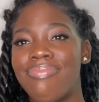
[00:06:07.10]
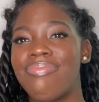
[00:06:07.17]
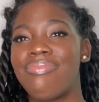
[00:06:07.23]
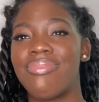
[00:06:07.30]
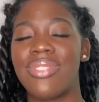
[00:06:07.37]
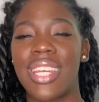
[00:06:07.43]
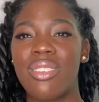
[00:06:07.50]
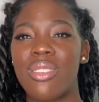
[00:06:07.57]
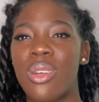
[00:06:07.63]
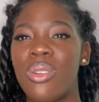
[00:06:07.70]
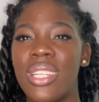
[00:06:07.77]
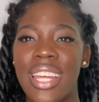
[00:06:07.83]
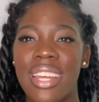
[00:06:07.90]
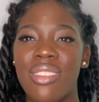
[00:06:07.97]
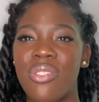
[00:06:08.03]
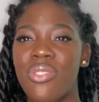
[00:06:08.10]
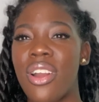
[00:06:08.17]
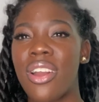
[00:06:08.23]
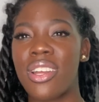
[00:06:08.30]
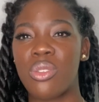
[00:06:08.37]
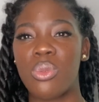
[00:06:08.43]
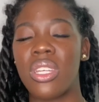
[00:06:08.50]
there's only as far
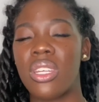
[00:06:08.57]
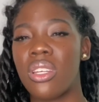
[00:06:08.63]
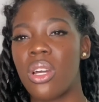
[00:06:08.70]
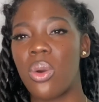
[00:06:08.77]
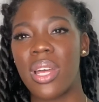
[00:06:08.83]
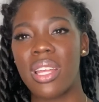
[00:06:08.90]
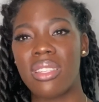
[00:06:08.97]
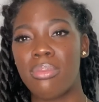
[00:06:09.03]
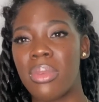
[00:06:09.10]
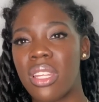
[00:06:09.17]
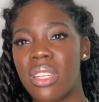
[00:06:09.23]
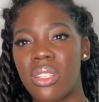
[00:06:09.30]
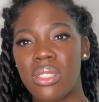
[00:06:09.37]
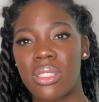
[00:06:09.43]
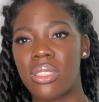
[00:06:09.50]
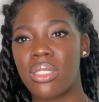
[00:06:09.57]
as we could go as mothers.